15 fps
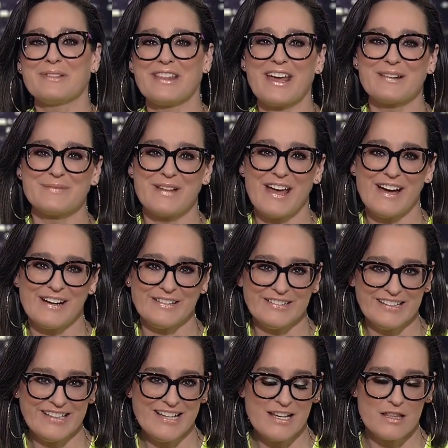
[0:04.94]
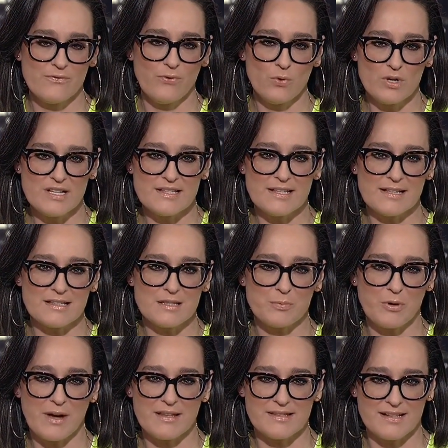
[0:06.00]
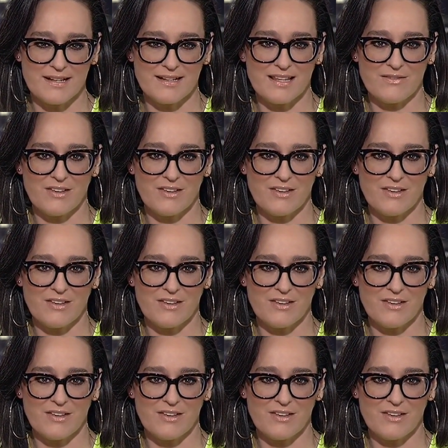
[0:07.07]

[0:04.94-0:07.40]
and let him know. The 46th president